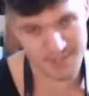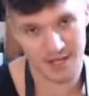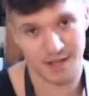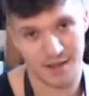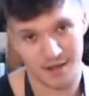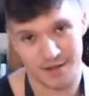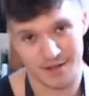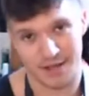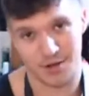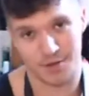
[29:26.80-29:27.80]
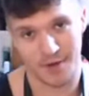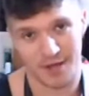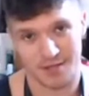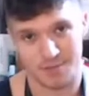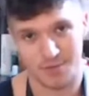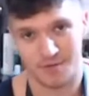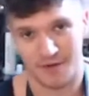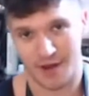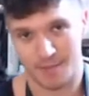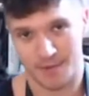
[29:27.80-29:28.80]
sticky, that it killed my smooth
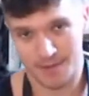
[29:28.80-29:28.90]
vibe.